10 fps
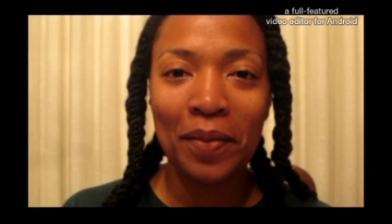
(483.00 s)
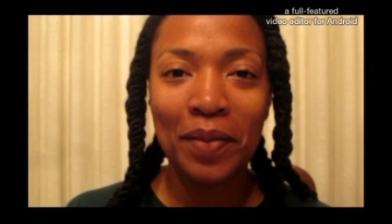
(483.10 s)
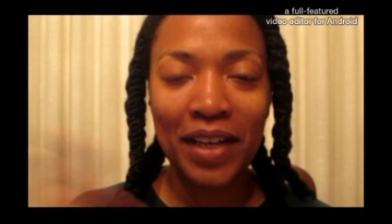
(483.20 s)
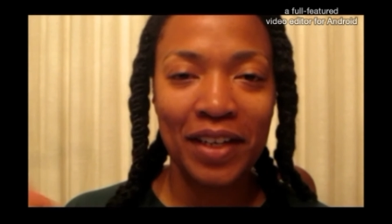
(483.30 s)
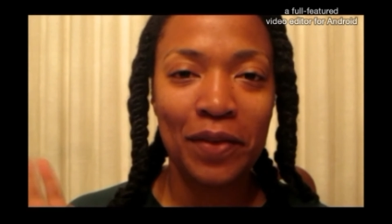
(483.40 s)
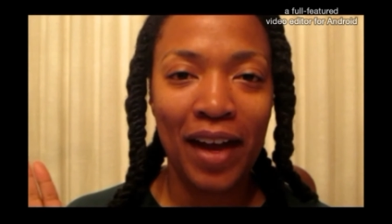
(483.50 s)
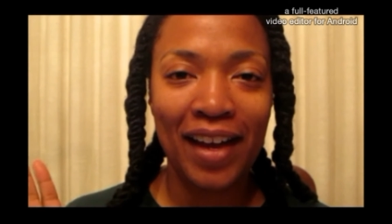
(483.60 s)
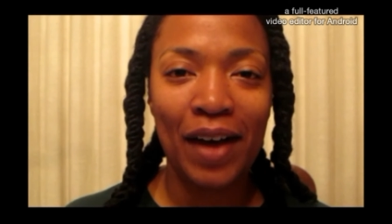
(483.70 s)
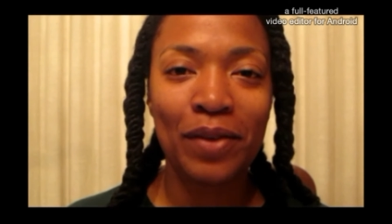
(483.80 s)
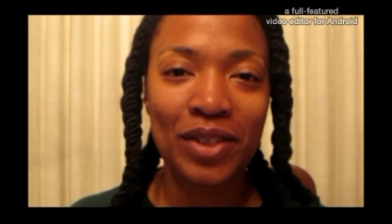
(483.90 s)
But
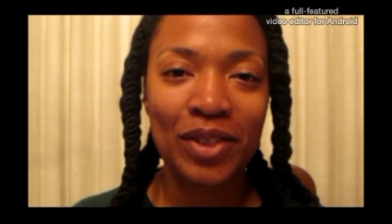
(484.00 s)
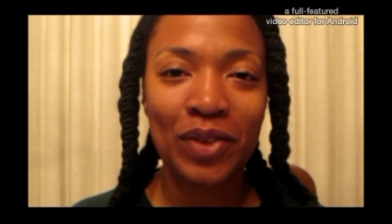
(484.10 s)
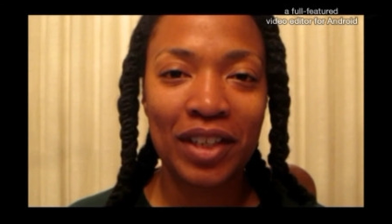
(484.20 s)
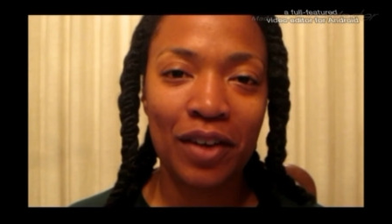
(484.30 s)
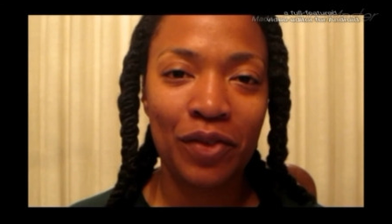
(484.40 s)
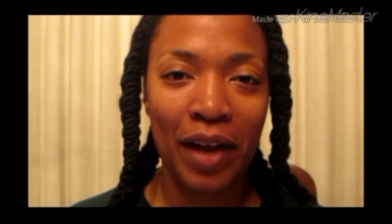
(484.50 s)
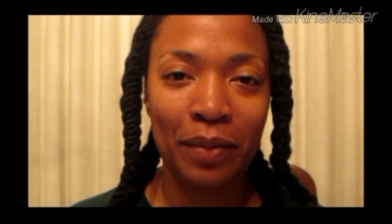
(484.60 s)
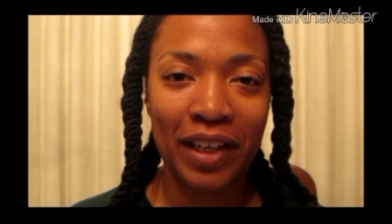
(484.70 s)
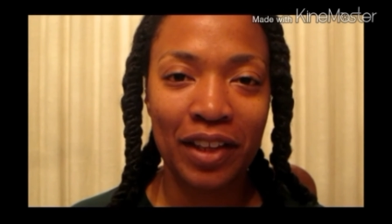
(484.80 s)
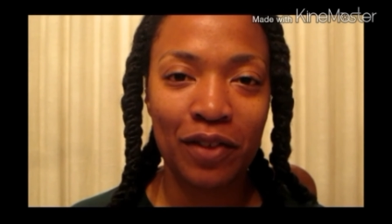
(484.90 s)
anyway, I was doing enough
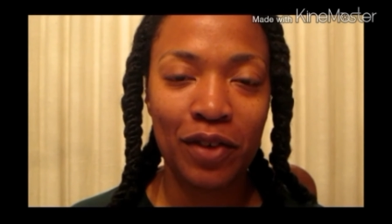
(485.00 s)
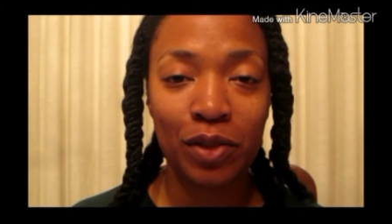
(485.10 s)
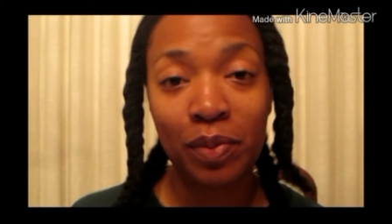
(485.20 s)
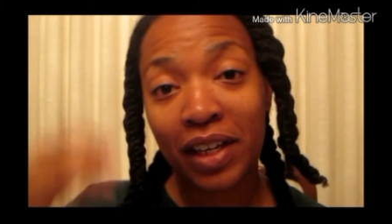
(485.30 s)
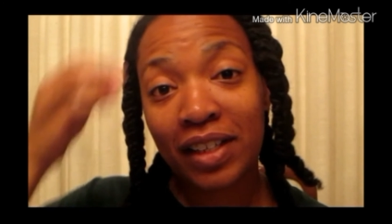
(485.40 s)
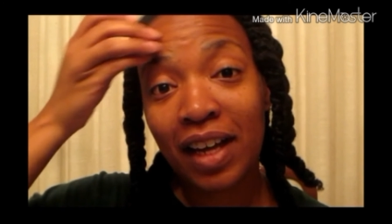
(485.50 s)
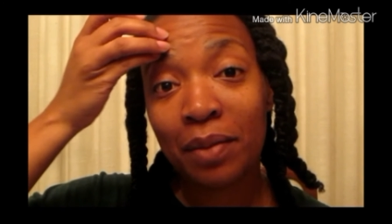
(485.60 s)
rambling in the first place.